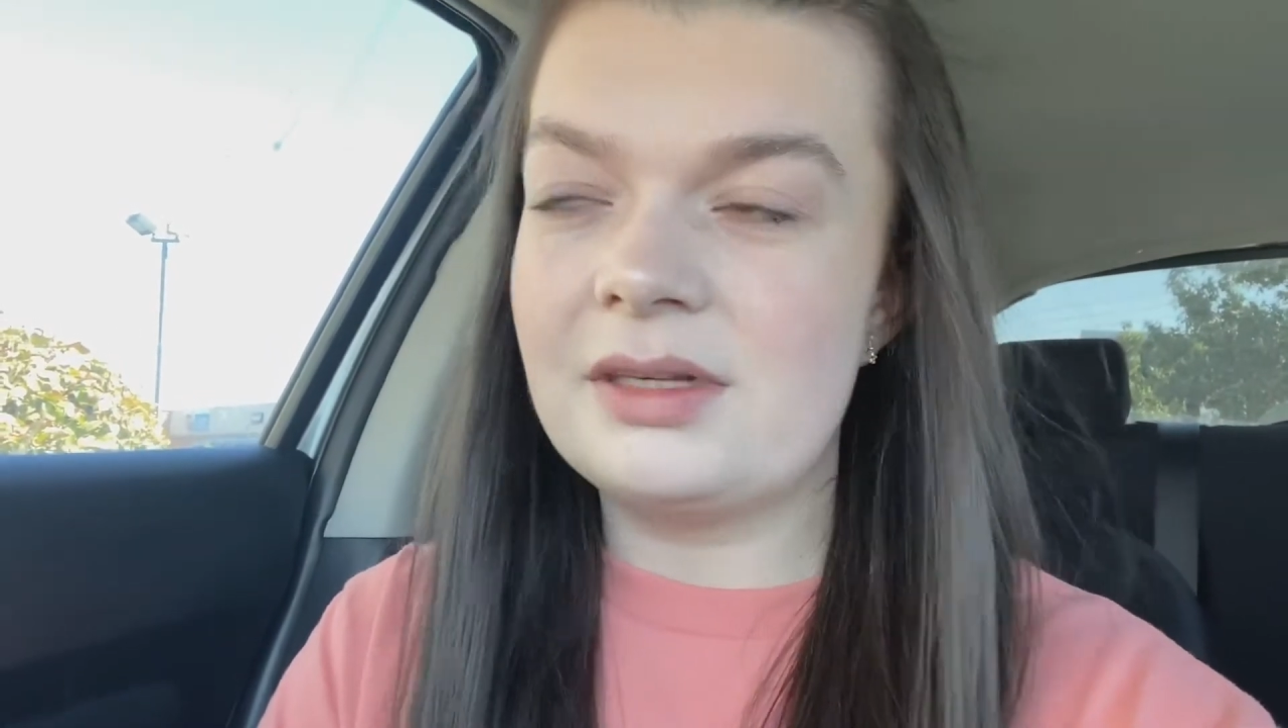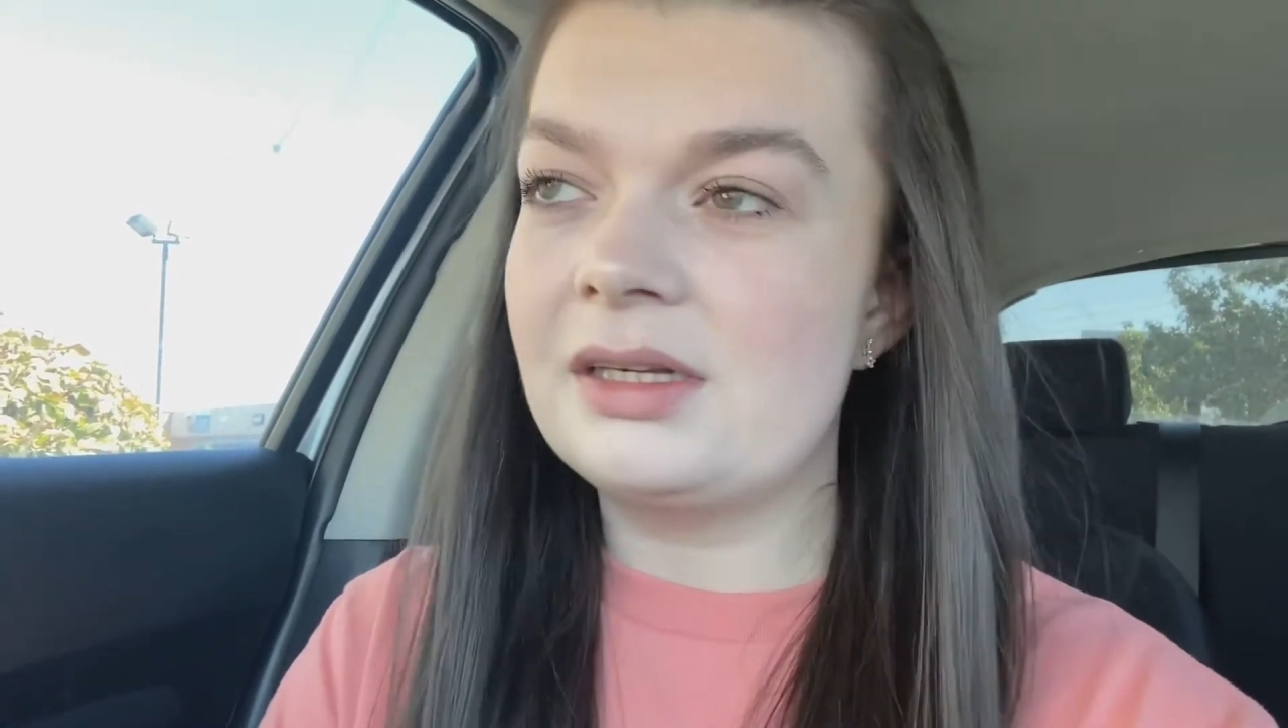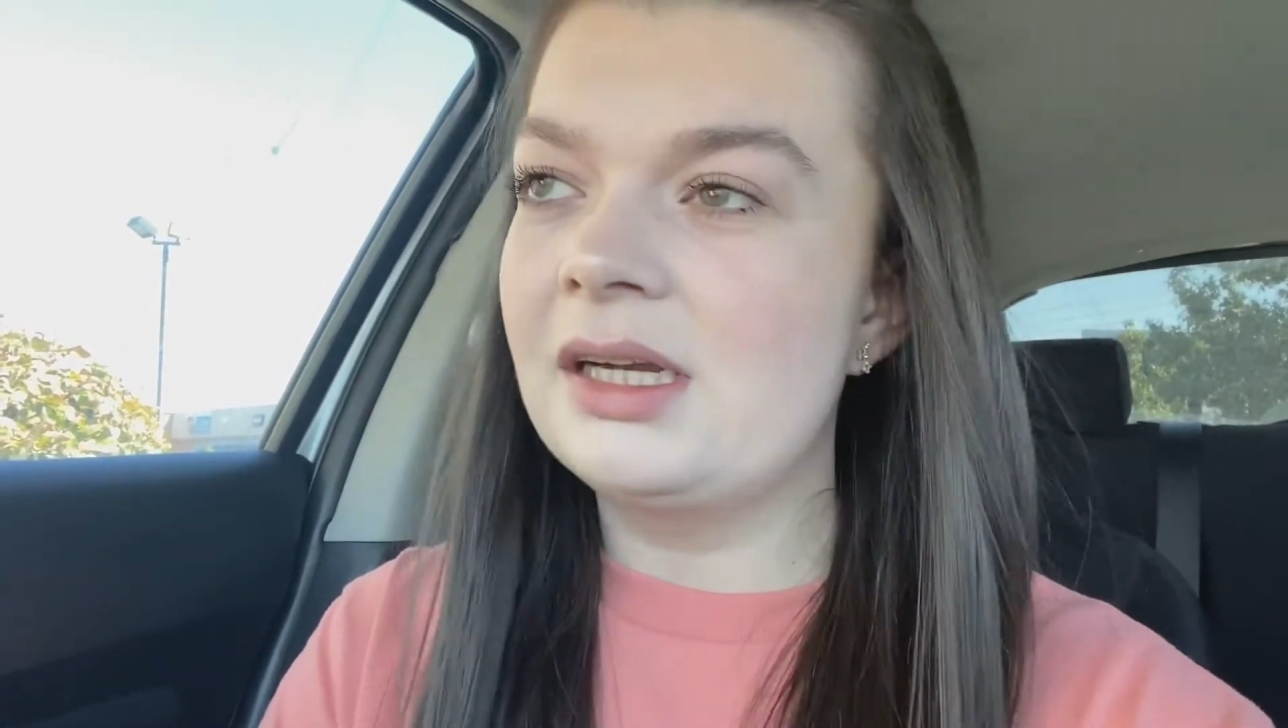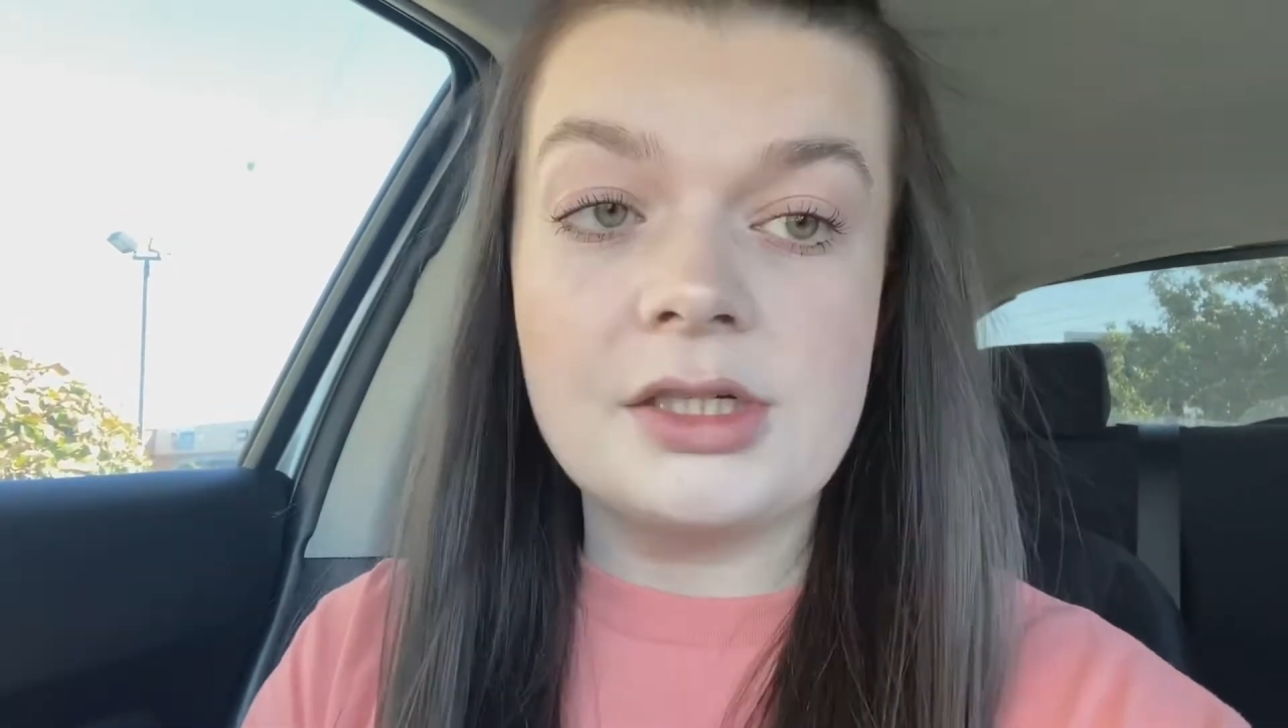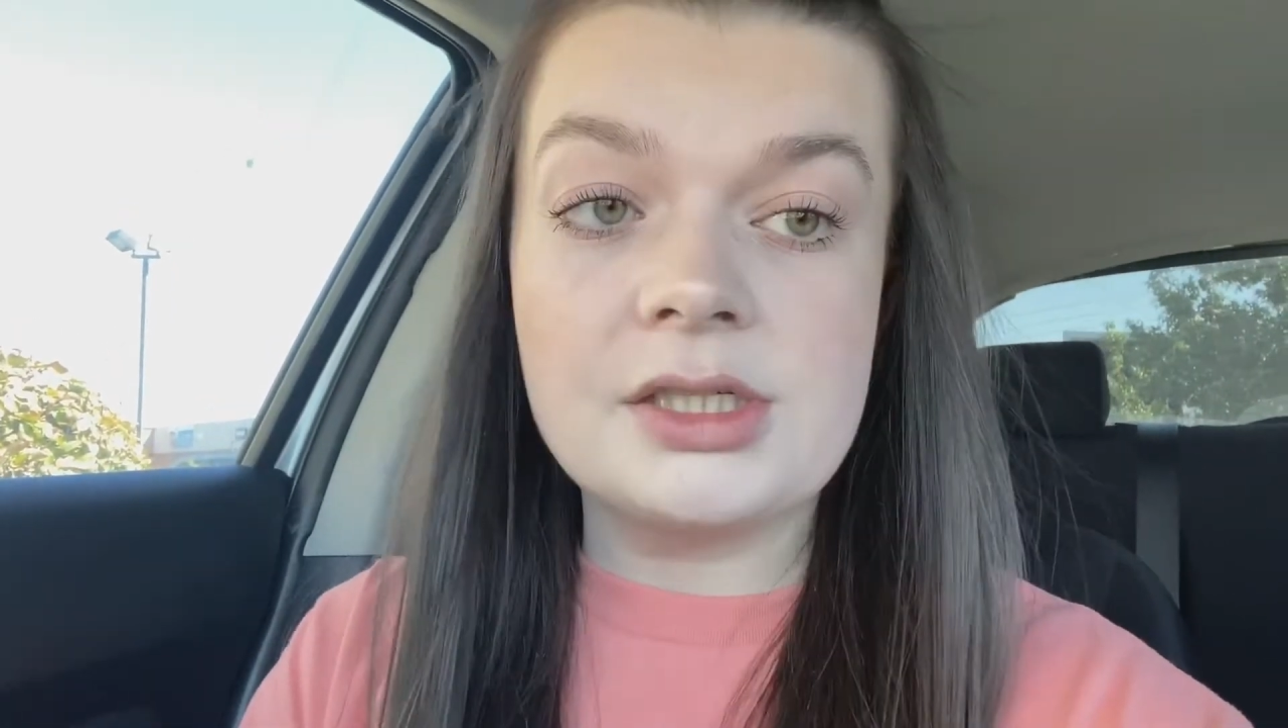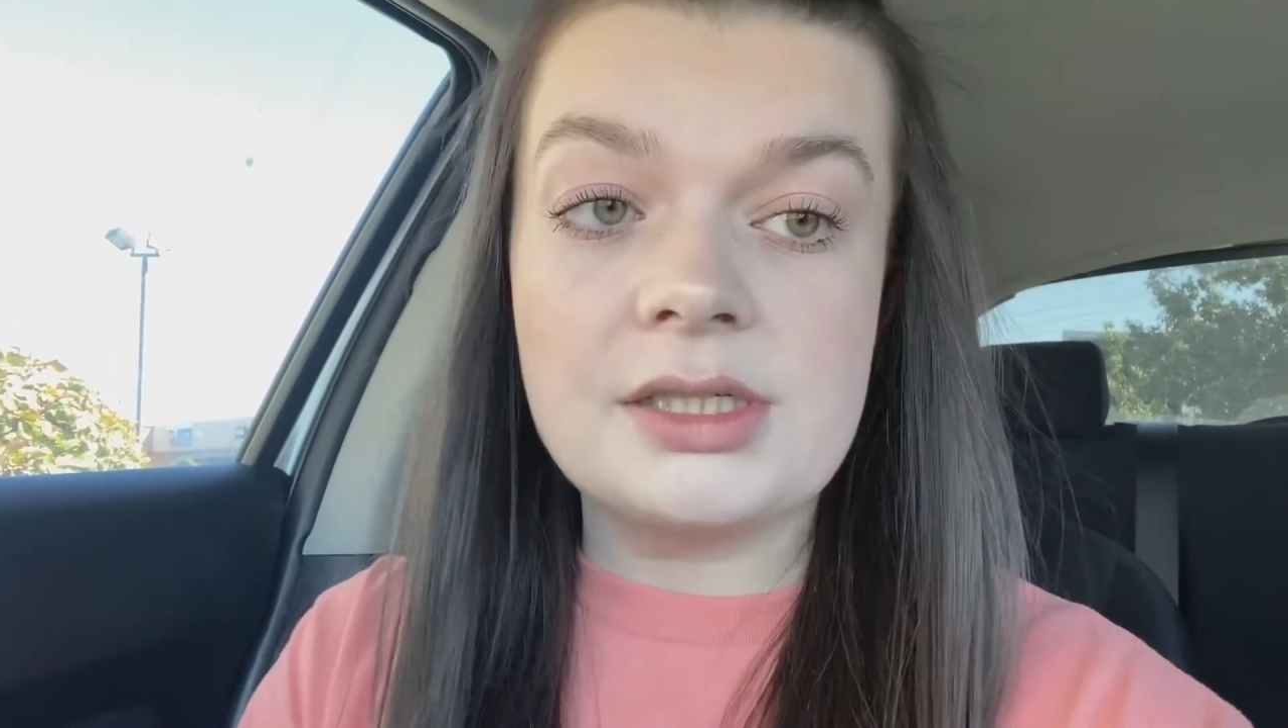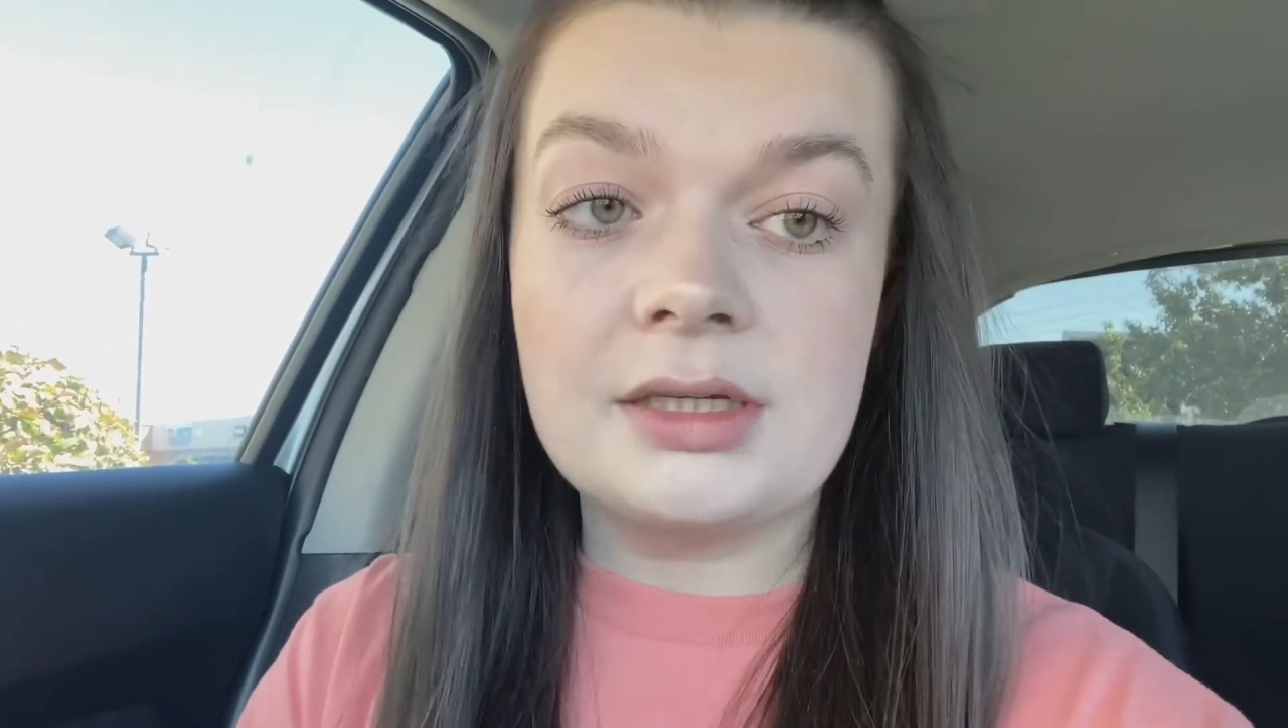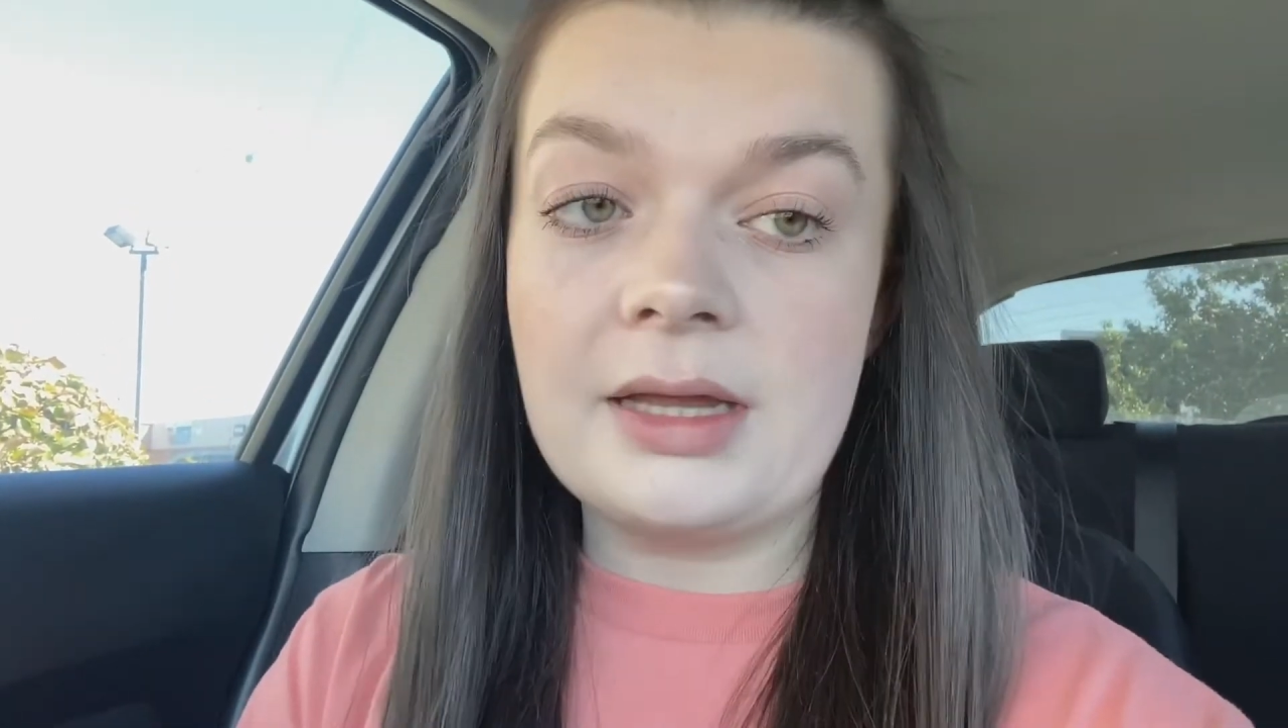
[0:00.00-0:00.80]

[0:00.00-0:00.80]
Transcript: And I just did